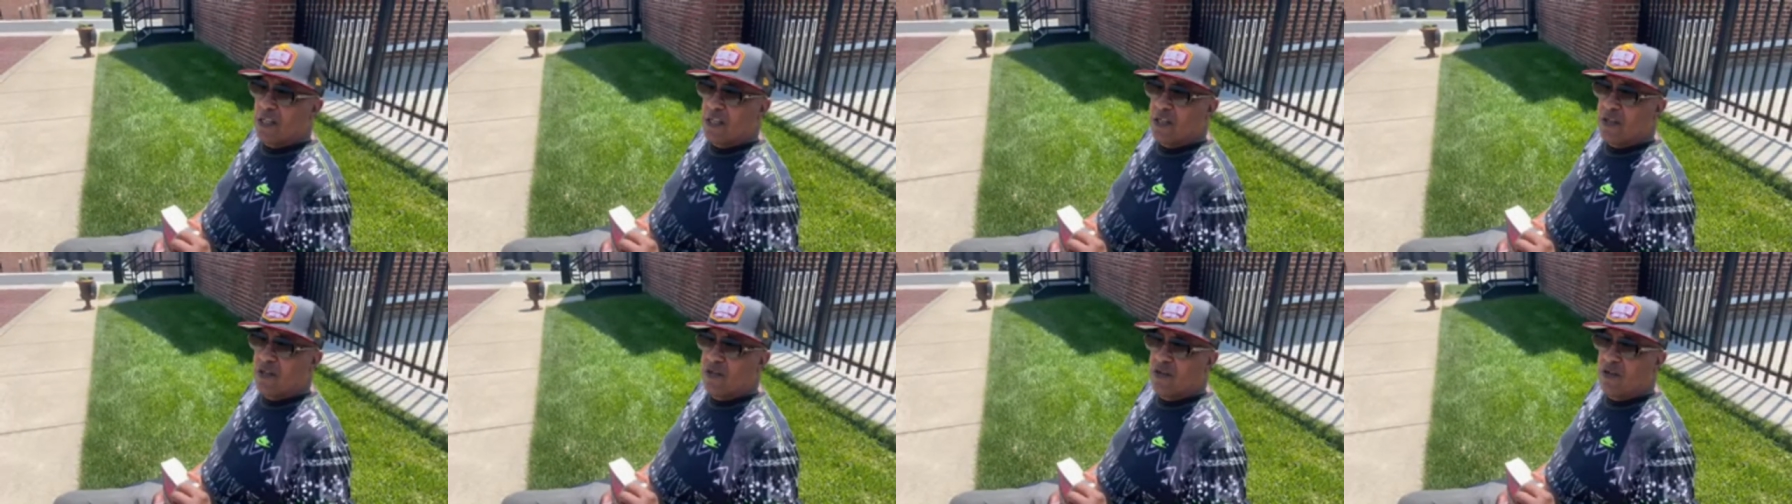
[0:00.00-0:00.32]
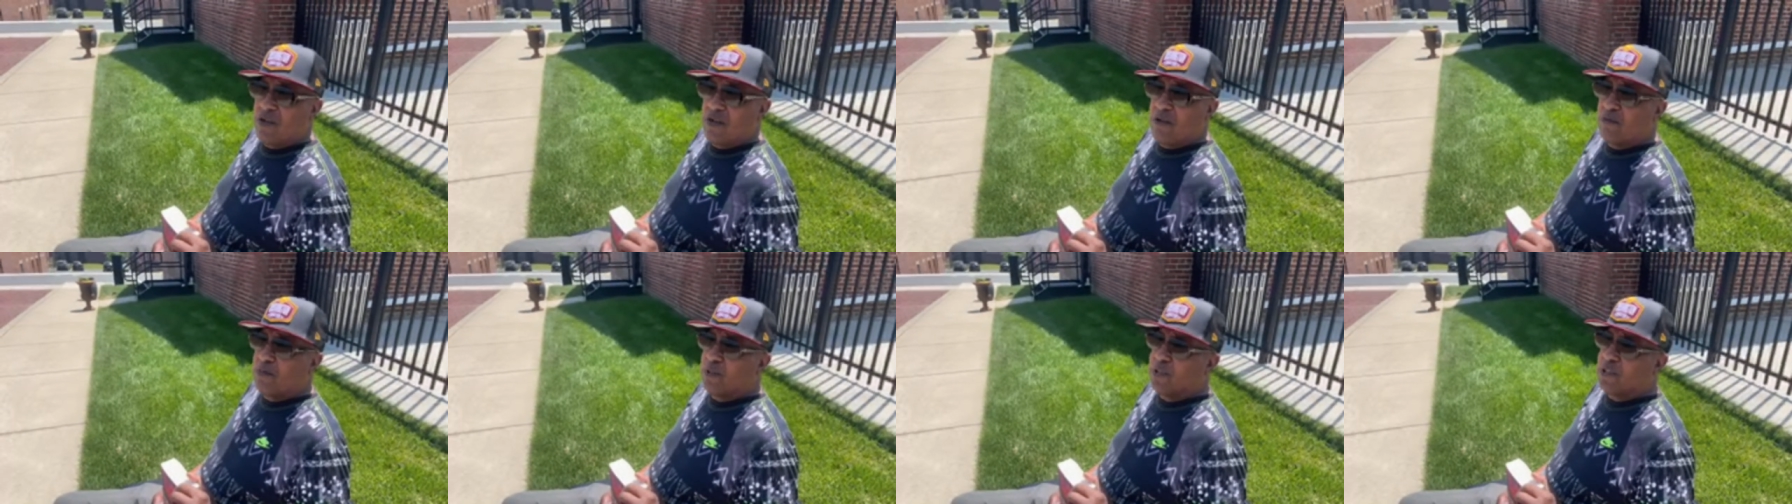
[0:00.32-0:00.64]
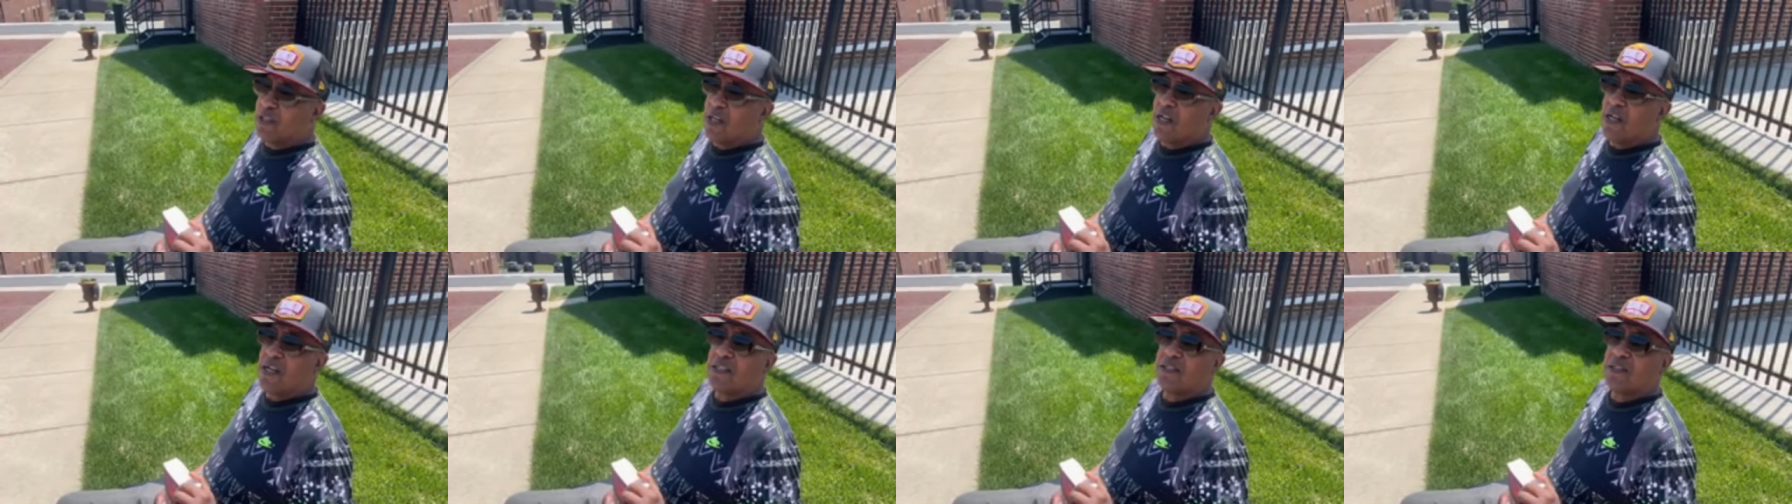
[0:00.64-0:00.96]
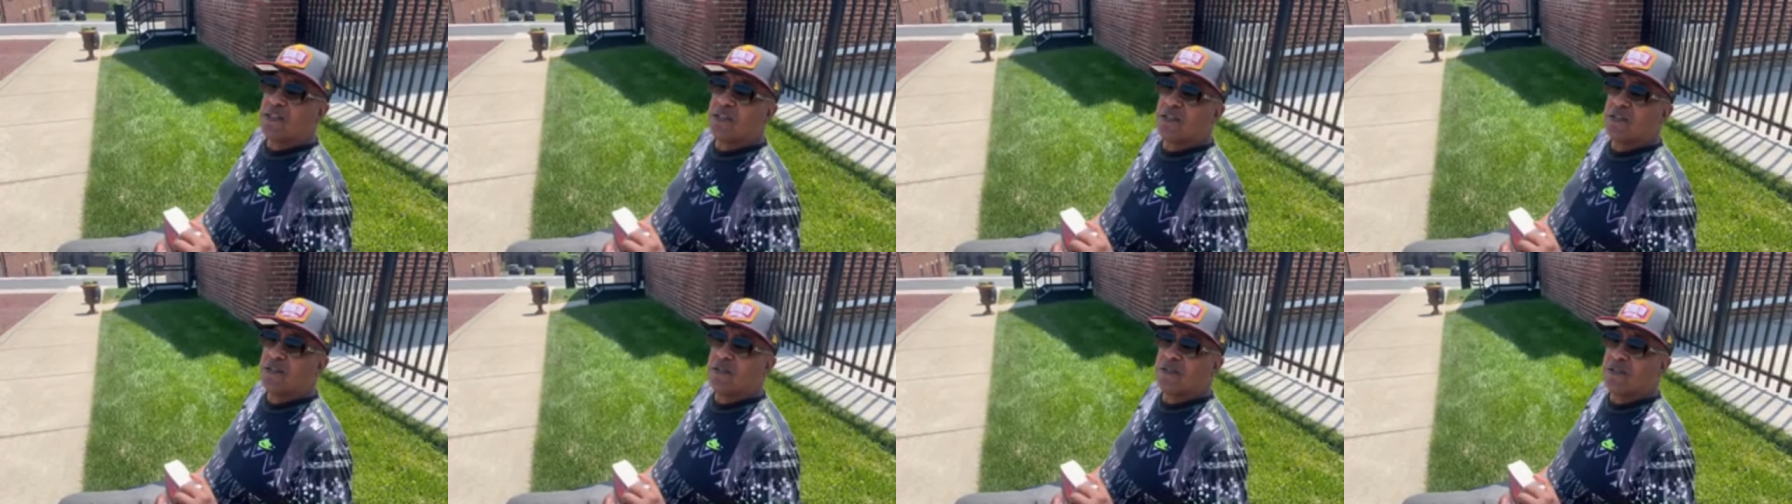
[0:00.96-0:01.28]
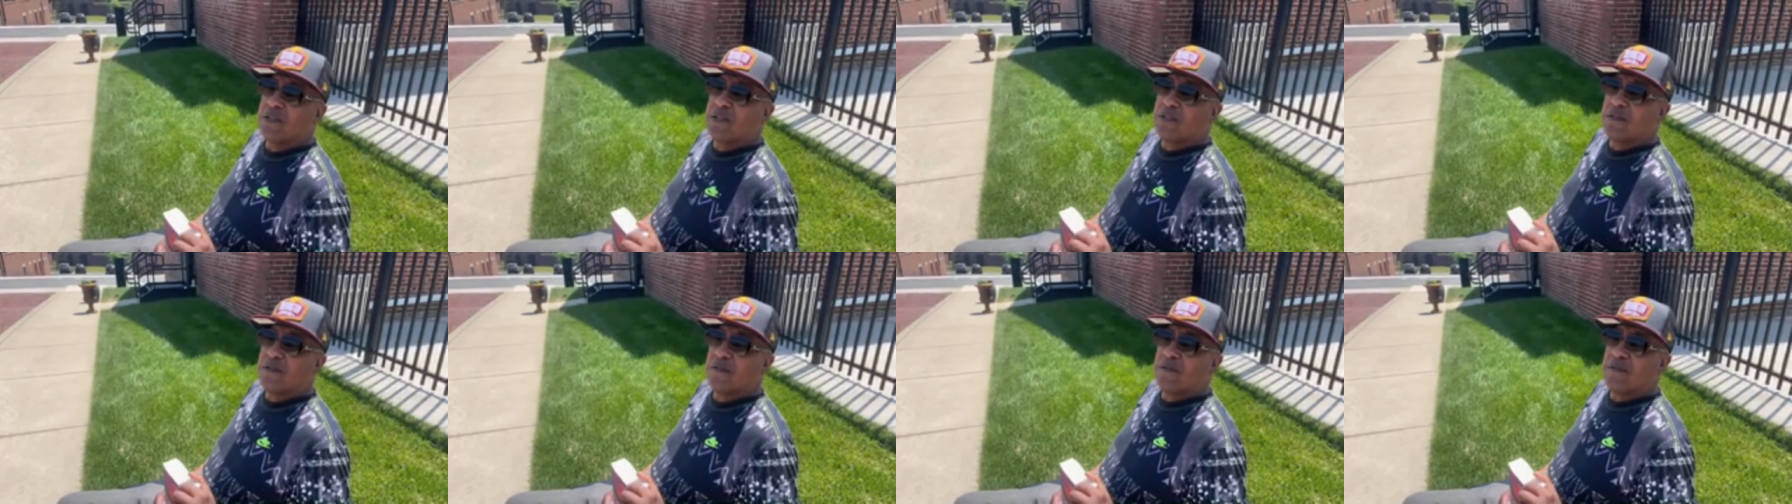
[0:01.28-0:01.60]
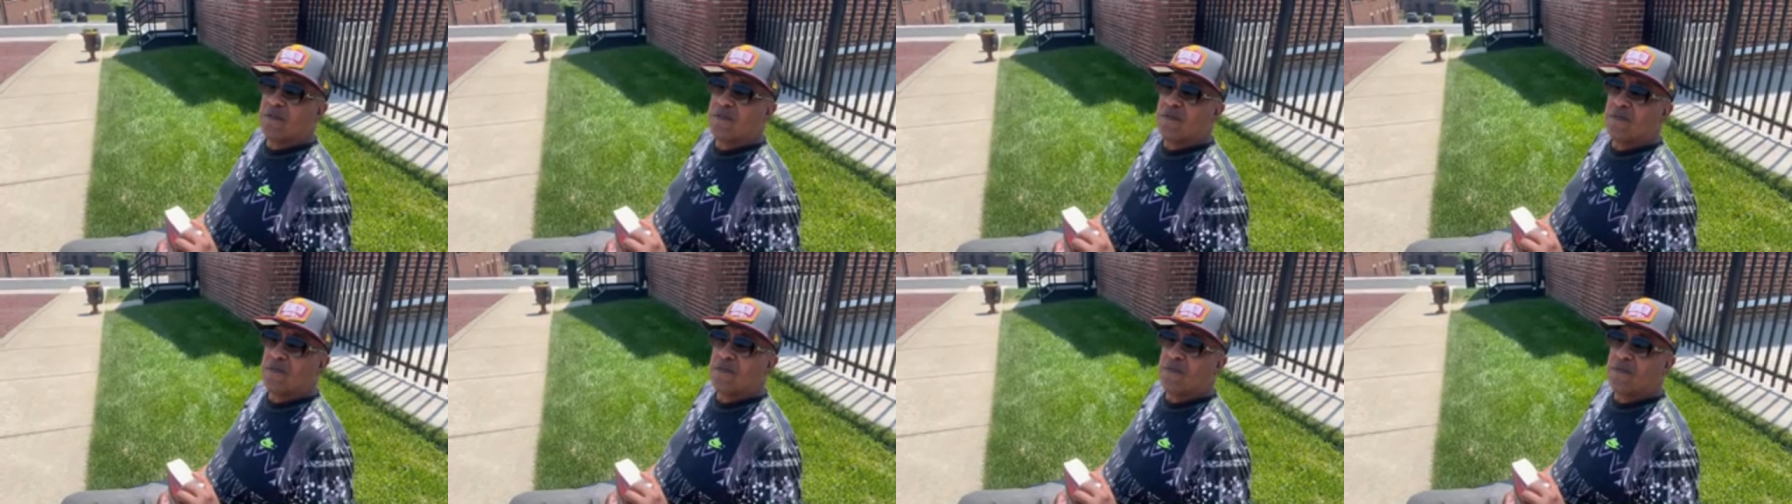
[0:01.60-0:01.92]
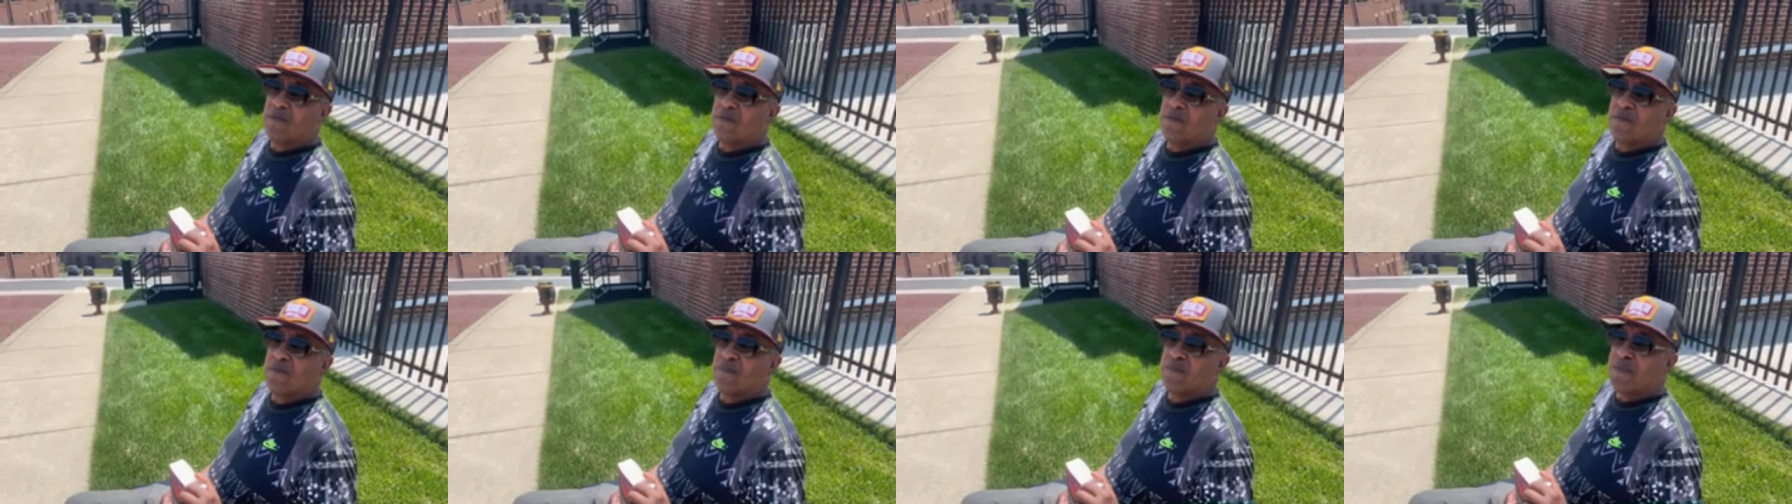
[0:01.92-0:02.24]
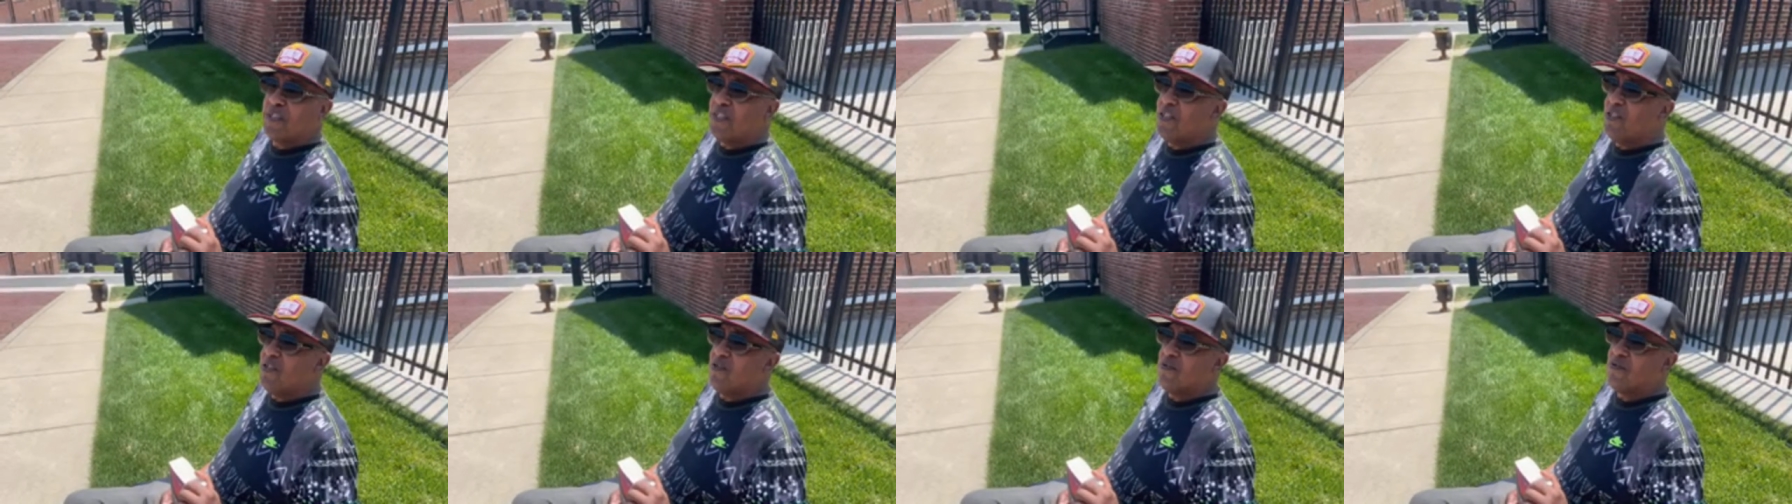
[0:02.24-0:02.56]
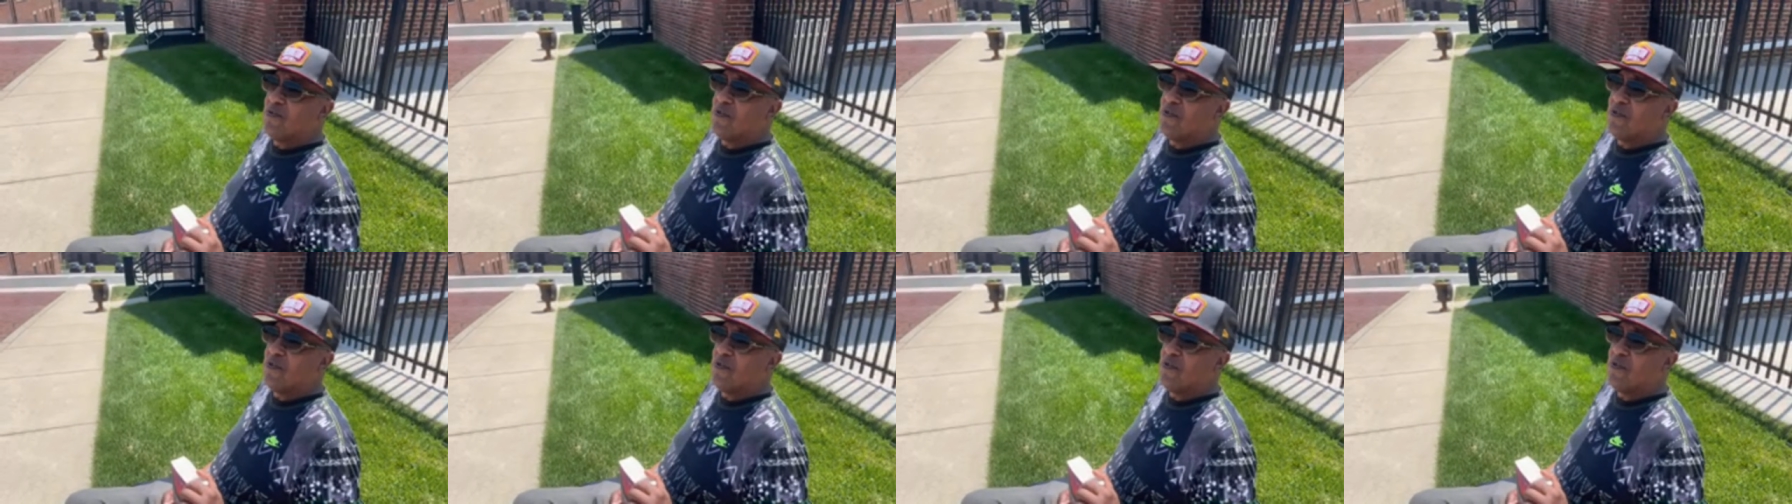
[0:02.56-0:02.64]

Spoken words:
You know, it was a hustler's venue,